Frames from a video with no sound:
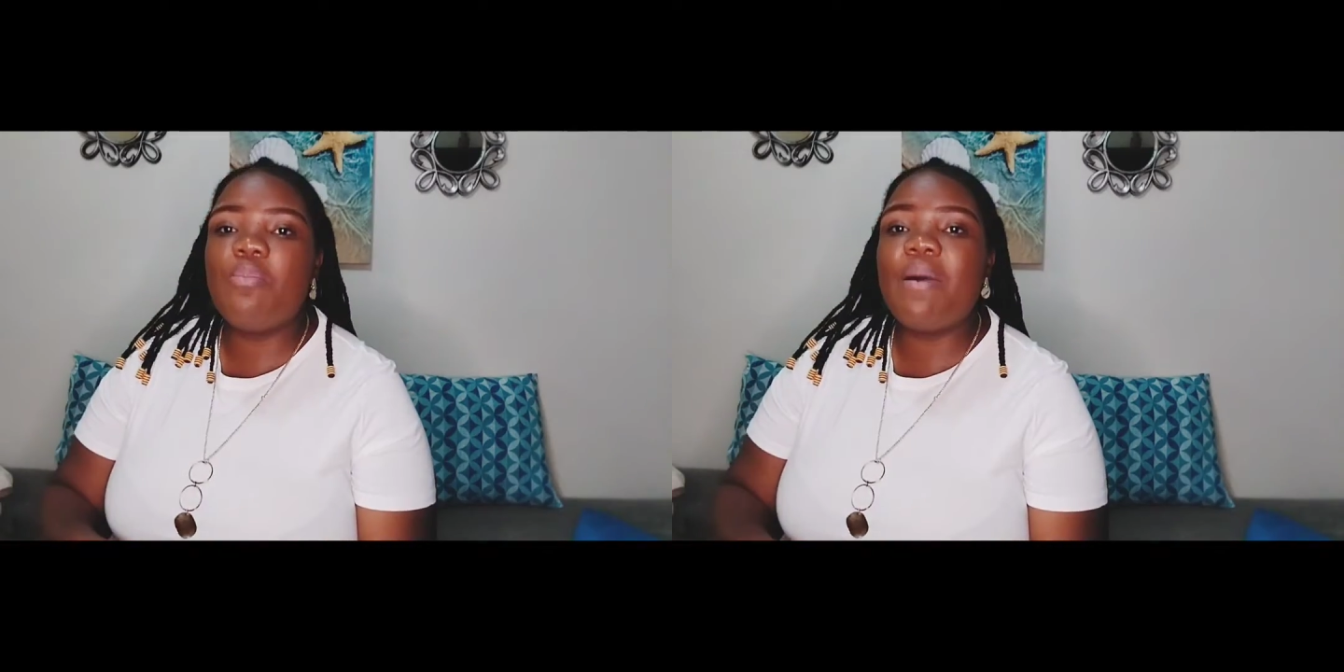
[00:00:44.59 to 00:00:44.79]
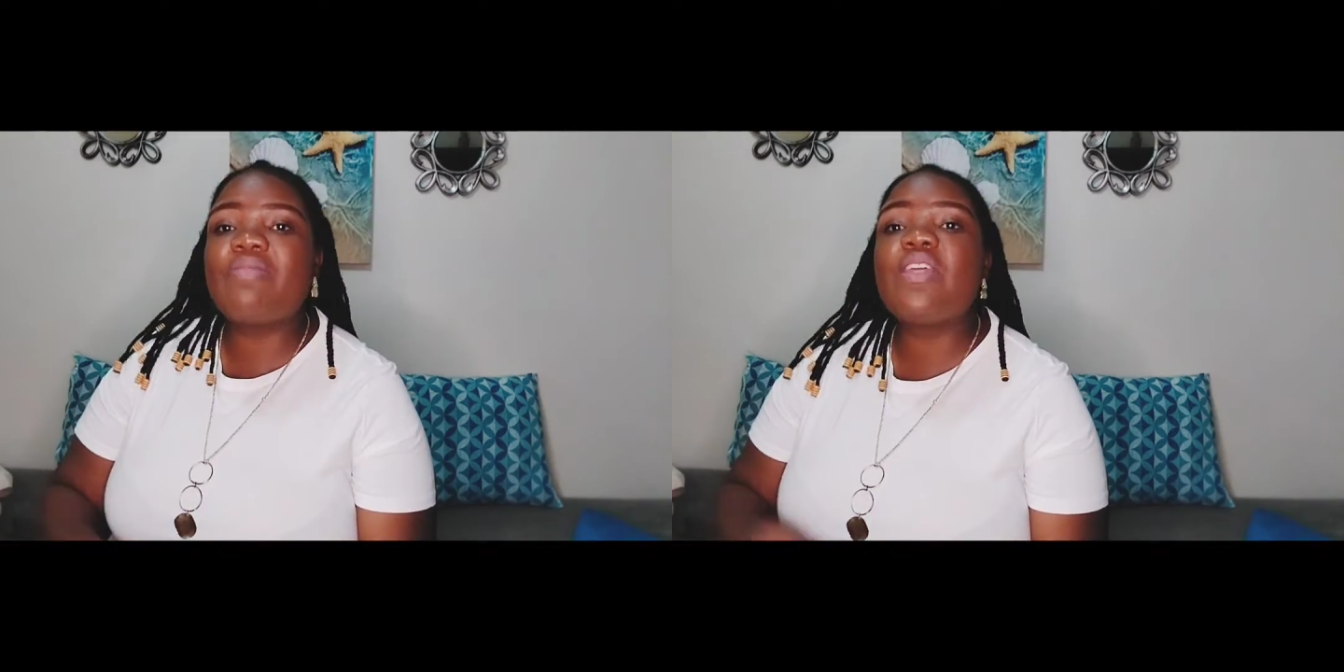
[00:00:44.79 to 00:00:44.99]

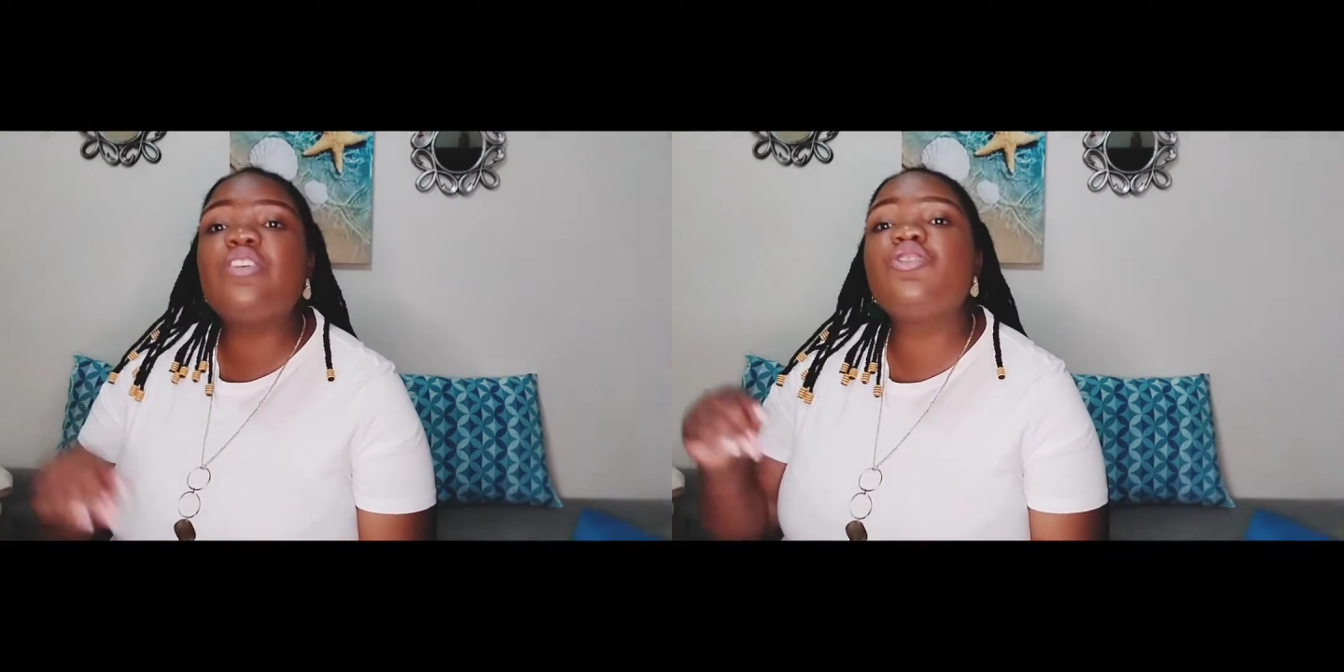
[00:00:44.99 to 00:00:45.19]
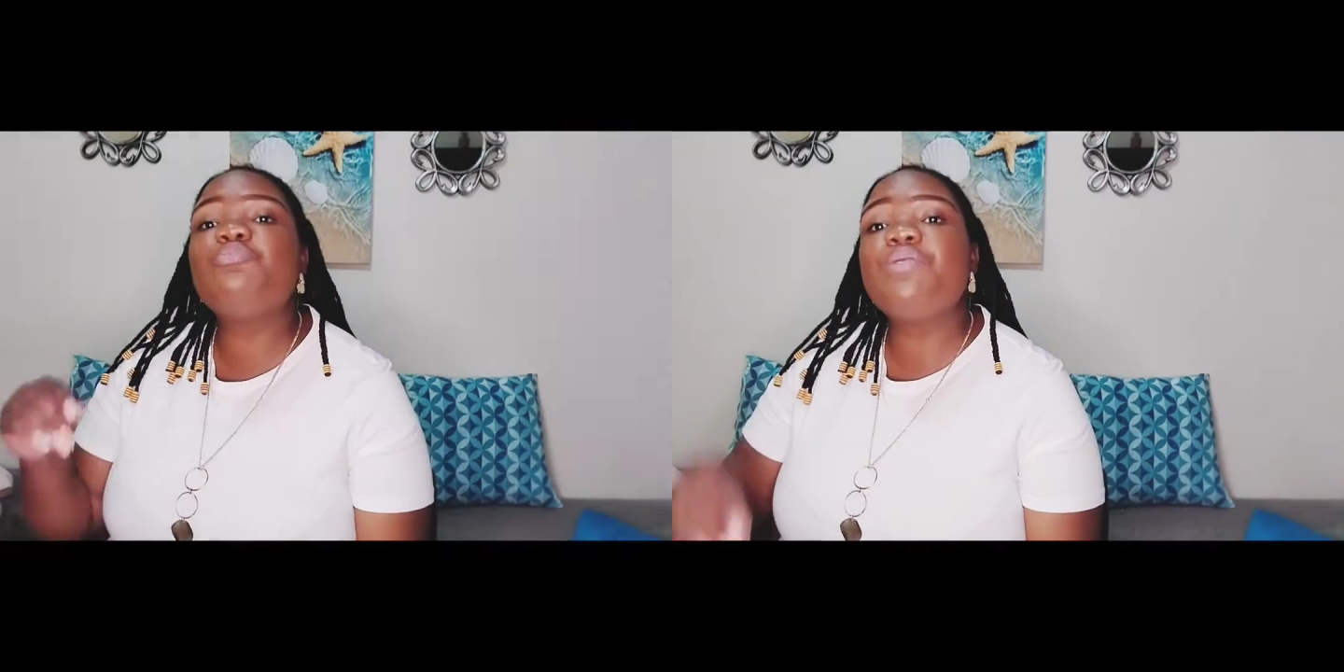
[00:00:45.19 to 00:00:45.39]
but the
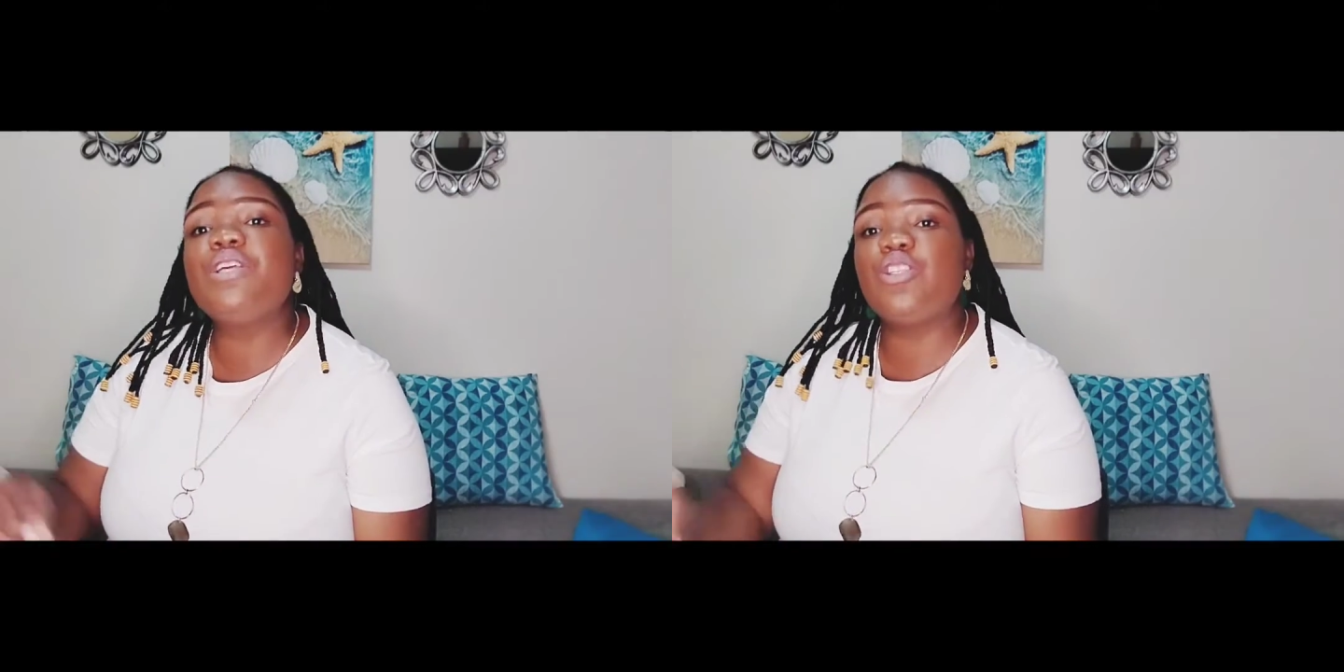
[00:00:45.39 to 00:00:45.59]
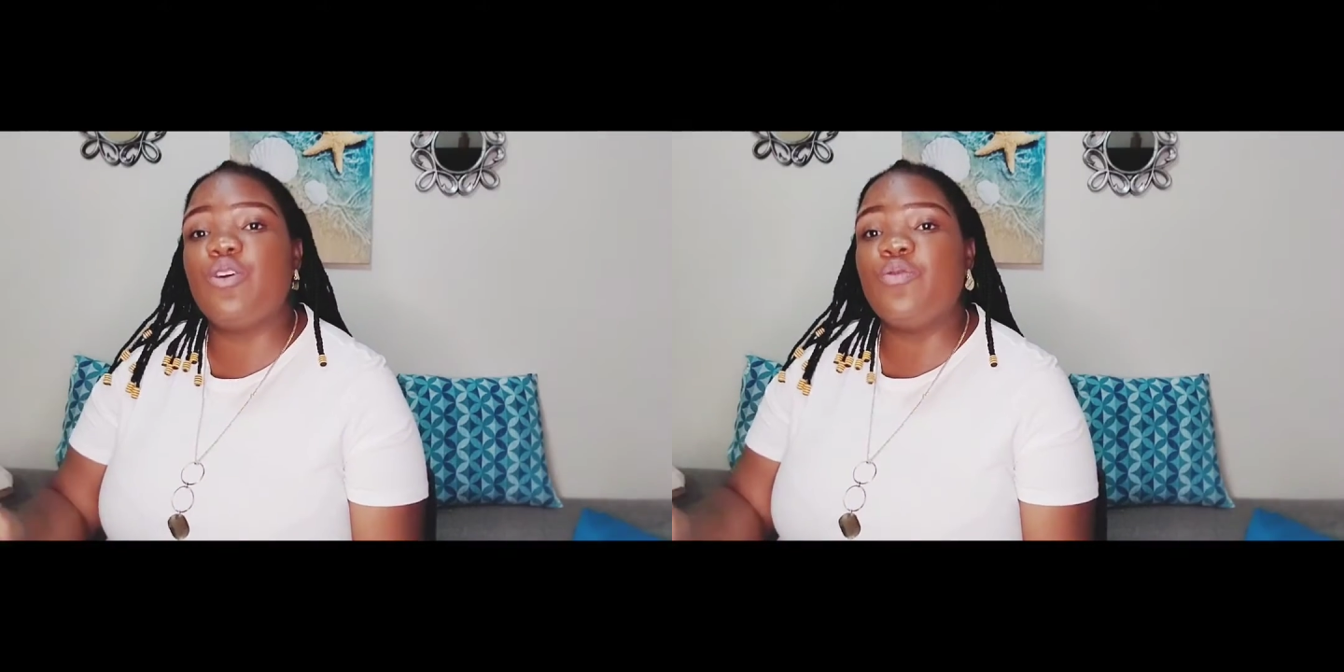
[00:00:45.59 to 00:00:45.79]

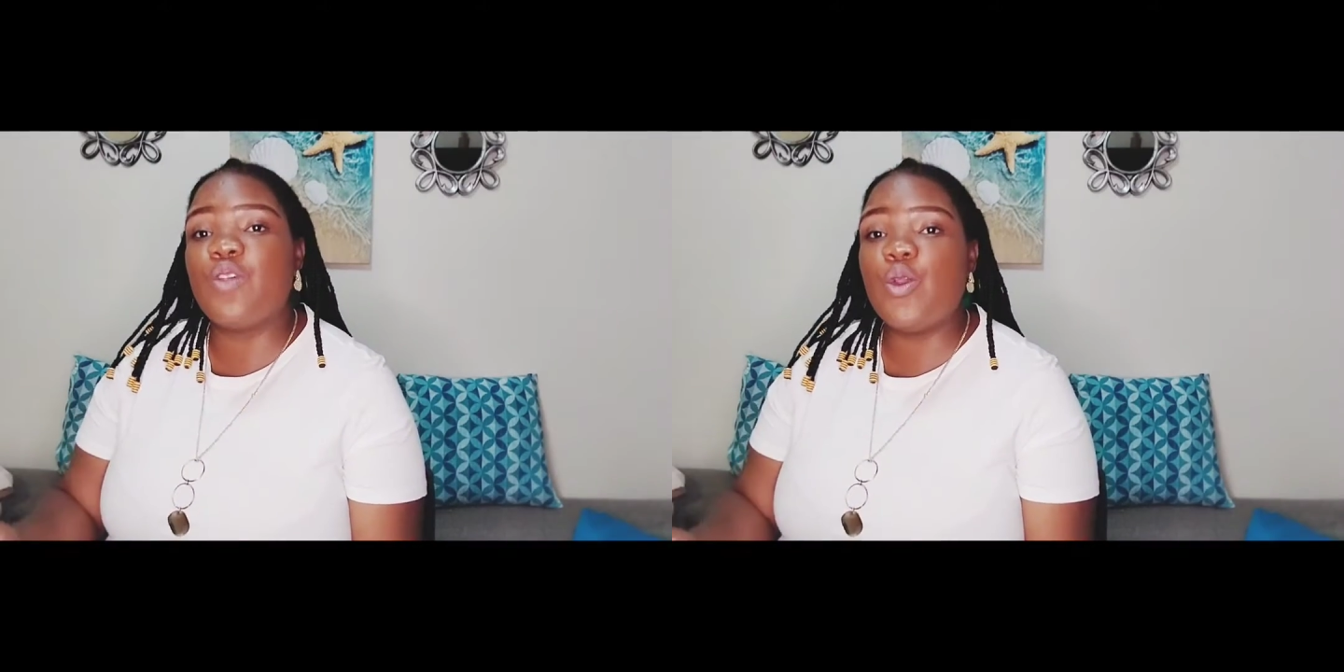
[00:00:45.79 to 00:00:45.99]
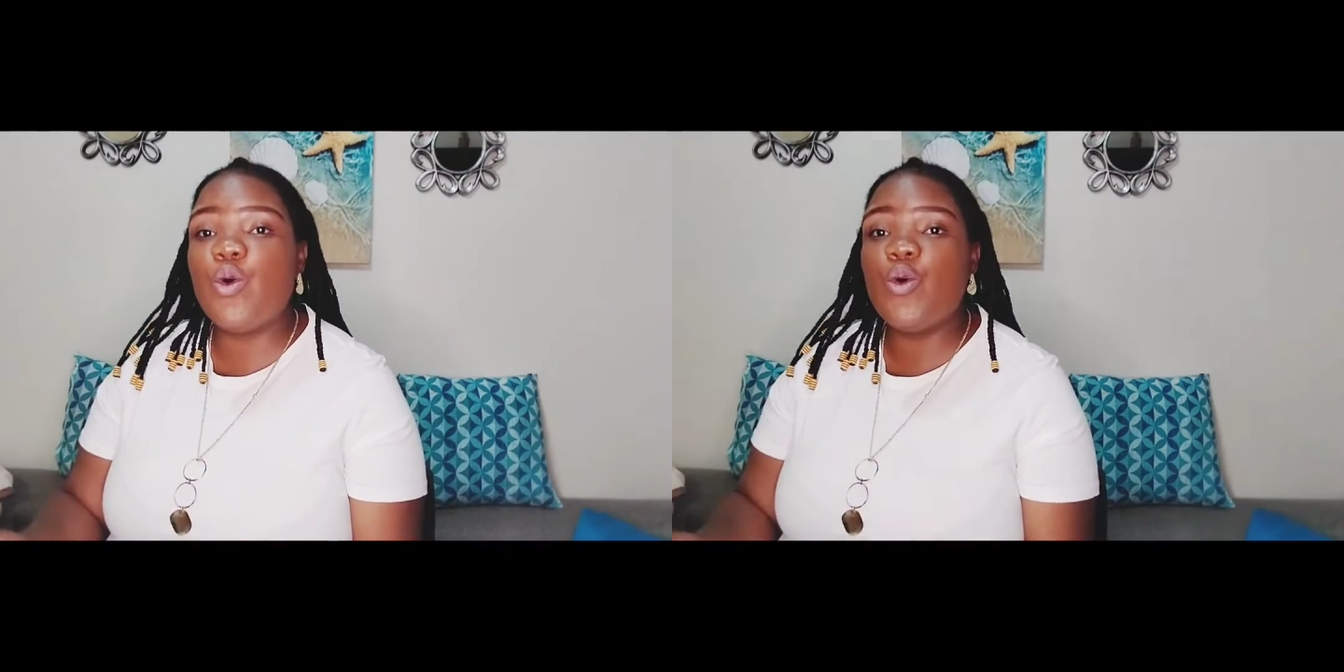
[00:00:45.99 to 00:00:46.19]
Spirit of
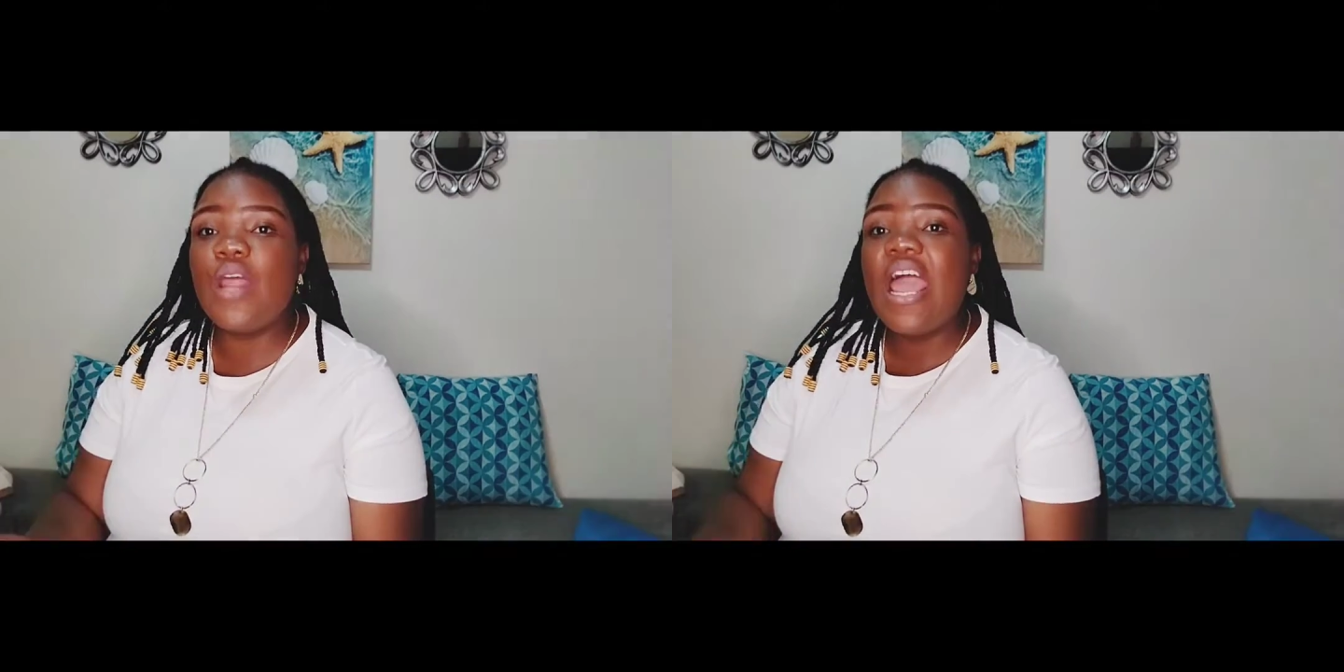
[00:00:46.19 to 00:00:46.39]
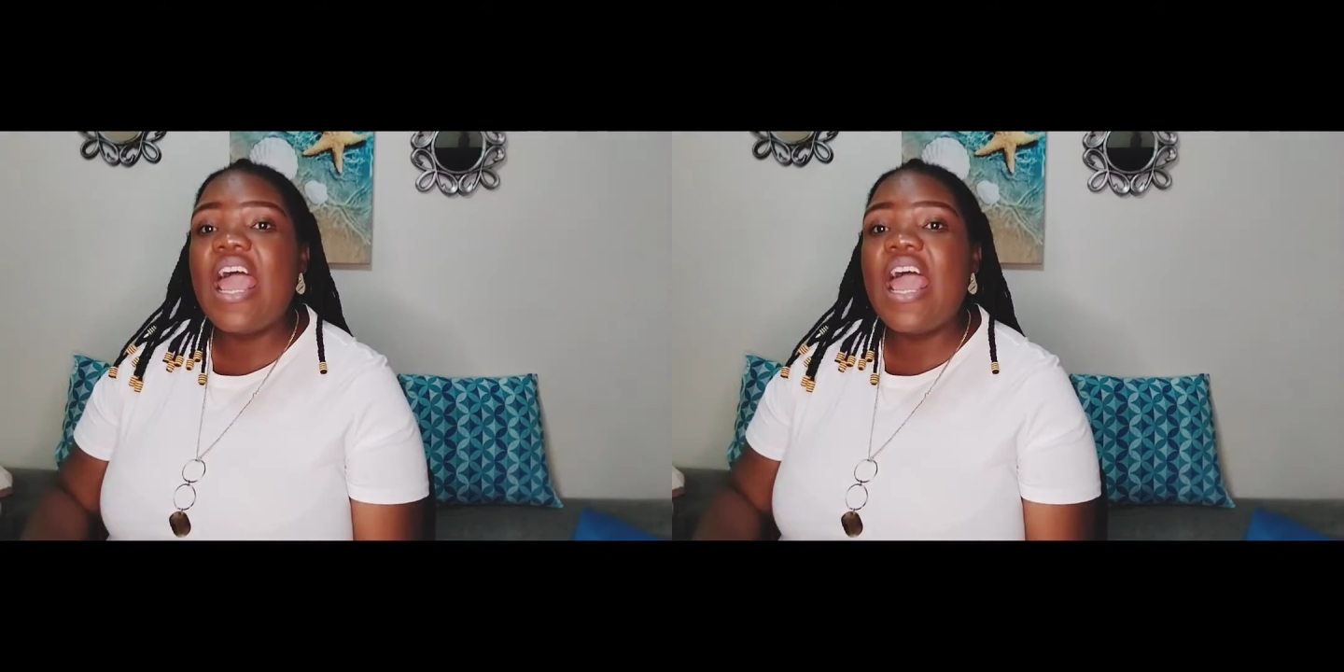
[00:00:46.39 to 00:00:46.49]
the Lord